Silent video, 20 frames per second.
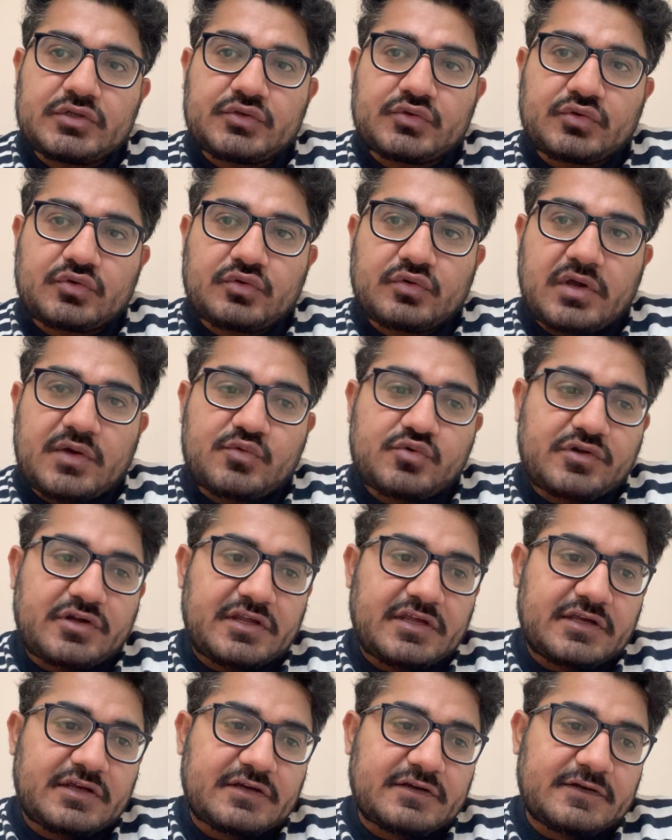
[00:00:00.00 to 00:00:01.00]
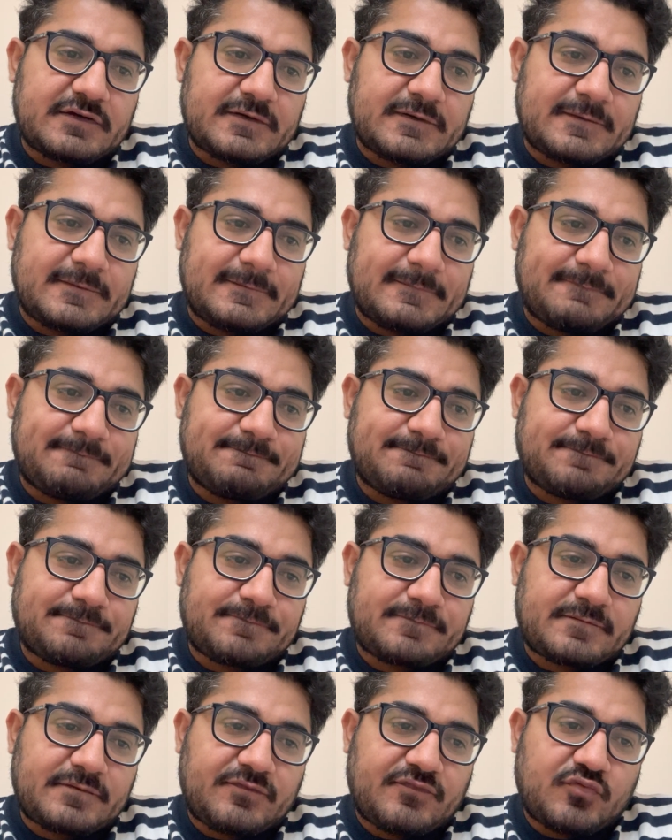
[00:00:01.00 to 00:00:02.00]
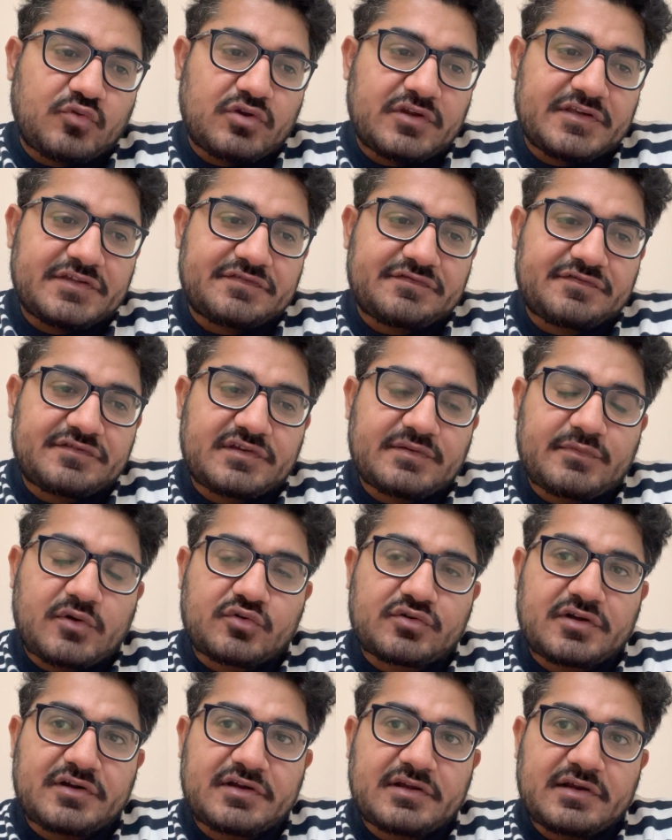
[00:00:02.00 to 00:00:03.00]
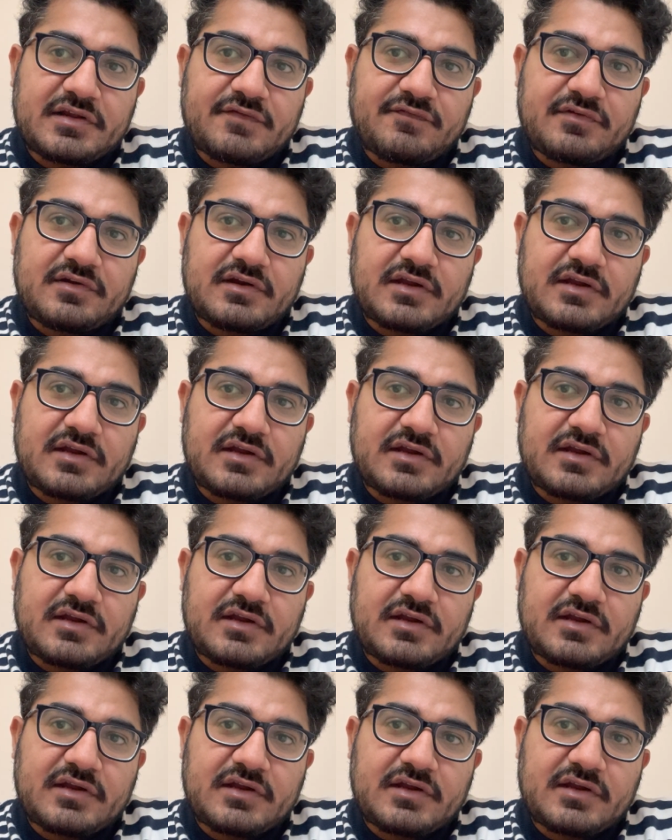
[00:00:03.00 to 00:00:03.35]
So I would take a full history about her delivery,